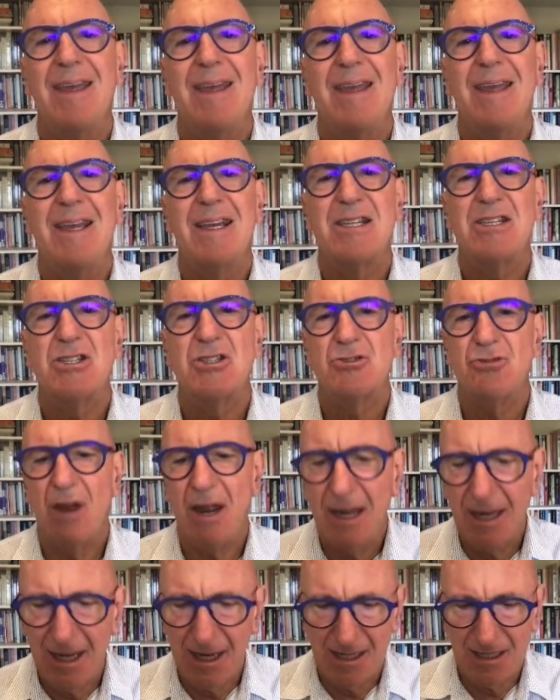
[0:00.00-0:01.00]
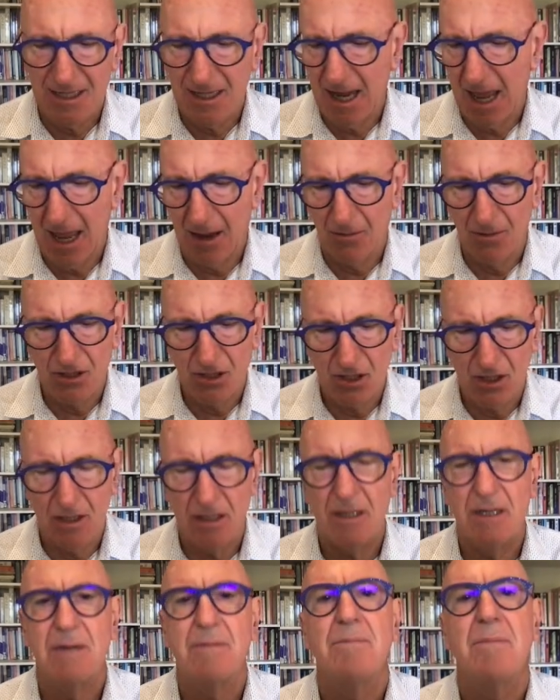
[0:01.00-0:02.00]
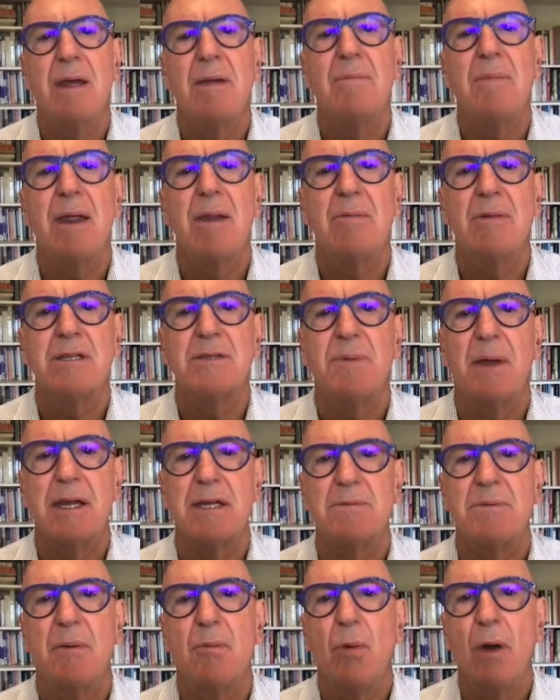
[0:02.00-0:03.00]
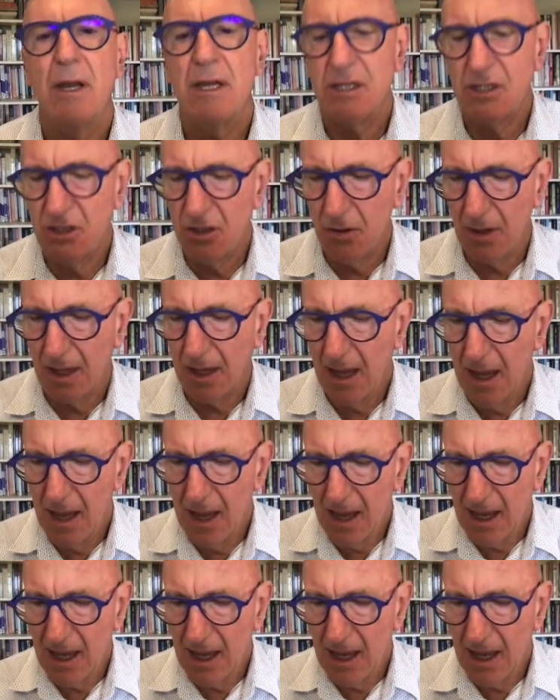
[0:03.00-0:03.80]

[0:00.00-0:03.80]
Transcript: extraneous language in many respects, but what it's doing